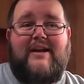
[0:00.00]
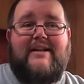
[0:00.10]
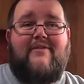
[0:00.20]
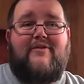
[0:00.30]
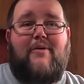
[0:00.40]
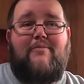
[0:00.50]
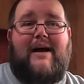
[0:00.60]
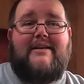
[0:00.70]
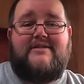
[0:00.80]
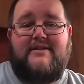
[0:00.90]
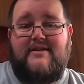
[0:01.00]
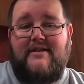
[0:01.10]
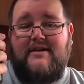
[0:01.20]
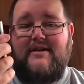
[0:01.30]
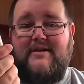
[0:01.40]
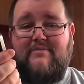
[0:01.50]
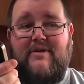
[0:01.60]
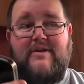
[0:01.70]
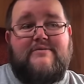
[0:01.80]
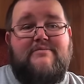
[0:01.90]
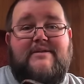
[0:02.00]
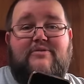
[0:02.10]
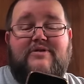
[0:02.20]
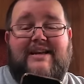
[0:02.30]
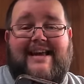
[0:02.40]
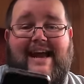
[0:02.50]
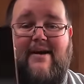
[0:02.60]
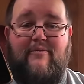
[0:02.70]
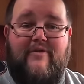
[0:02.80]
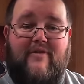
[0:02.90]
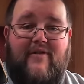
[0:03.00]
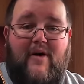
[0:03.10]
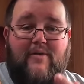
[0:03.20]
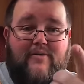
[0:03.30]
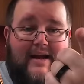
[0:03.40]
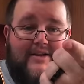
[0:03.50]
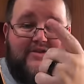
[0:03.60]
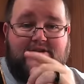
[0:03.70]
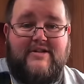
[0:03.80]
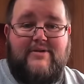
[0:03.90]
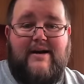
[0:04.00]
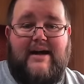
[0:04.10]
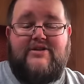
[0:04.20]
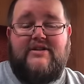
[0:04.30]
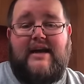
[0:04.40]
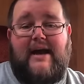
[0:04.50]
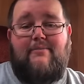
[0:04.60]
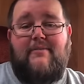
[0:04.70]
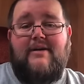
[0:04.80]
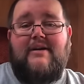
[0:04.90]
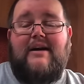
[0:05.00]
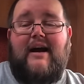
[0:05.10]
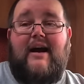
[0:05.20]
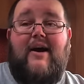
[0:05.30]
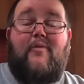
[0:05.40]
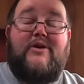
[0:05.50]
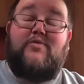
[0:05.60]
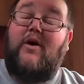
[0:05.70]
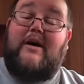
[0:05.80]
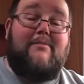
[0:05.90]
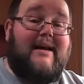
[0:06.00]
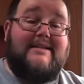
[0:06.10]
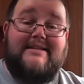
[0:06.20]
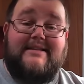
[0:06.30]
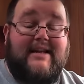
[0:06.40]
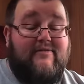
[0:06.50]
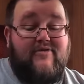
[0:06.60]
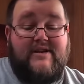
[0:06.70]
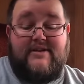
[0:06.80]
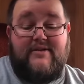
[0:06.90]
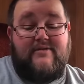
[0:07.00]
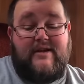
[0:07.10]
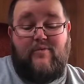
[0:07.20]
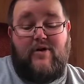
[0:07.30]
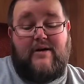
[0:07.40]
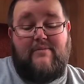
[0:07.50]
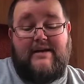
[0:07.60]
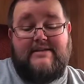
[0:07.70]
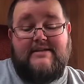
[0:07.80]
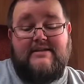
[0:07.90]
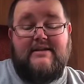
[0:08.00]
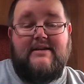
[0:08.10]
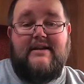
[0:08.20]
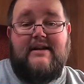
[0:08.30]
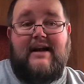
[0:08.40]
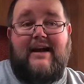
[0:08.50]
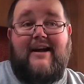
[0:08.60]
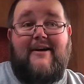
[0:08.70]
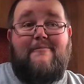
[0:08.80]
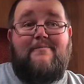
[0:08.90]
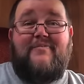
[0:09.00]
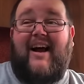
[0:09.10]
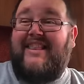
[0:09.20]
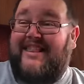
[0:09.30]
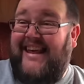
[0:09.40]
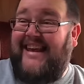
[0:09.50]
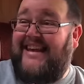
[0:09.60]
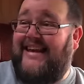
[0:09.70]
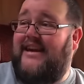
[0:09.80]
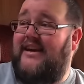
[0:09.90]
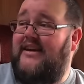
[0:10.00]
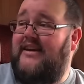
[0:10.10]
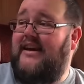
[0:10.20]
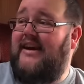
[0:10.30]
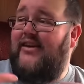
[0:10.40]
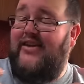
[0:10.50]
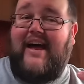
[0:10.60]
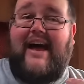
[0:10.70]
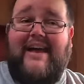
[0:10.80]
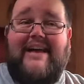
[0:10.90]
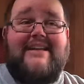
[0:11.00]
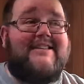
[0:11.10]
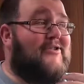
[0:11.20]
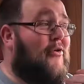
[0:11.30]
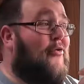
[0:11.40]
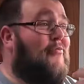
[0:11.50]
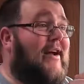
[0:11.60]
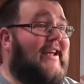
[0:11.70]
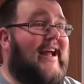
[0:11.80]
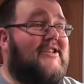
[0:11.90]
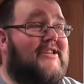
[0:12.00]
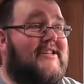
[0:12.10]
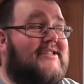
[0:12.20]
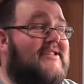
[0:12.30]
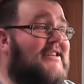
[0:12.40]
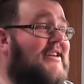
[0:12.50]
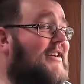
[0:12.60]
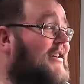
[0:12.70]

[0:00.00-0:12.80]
and then I've gone back to as minimal as I can with a phone and just a little action cam, which work amazing. They really do. They work amazing. I think that is all my gadgets.